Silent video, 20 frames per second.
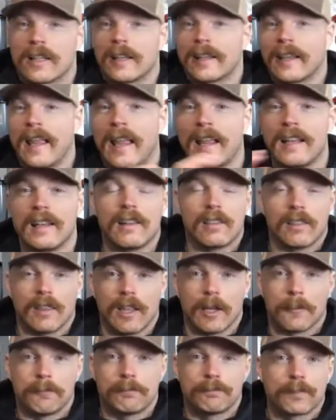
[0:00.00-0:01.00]
like
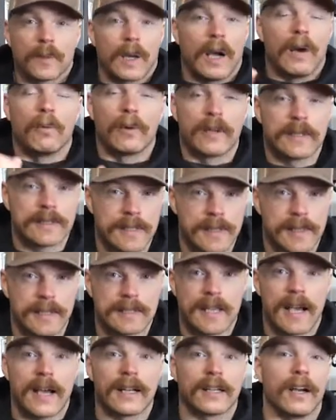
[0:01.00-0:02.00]
anything, I wanna see the
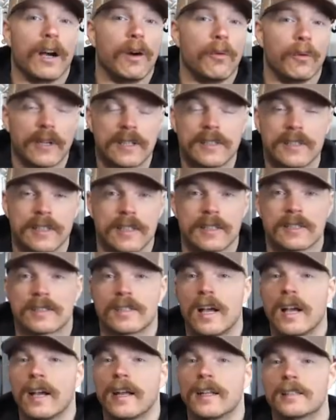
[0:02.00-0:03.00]
data, I wanna see the
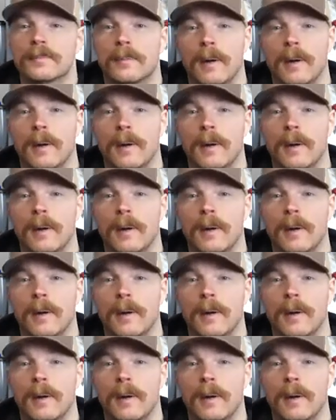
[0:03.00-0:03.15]
science